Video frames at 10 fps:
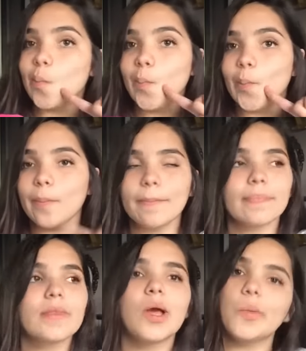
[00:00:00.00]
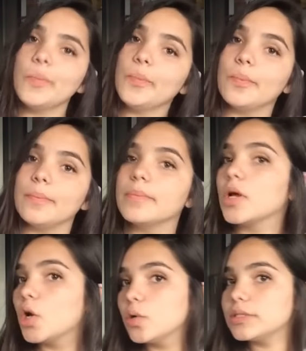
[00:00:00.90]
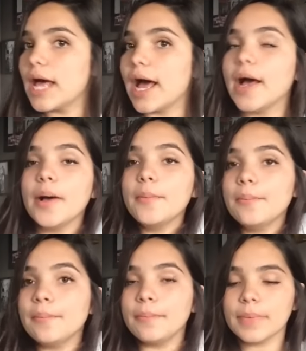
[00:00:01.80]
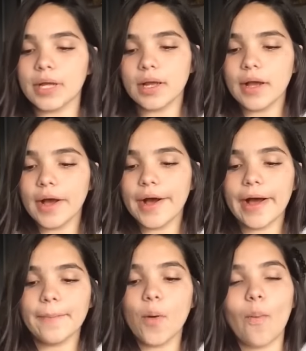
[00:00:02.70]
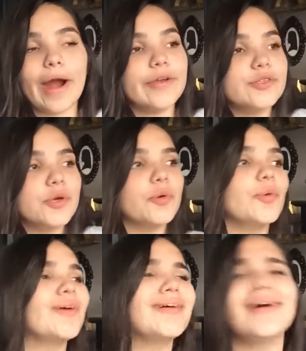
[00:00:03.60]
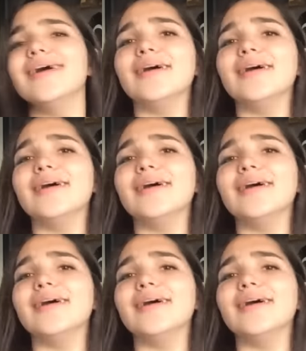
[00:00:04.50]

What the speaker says: Who's that? Why are you so cool?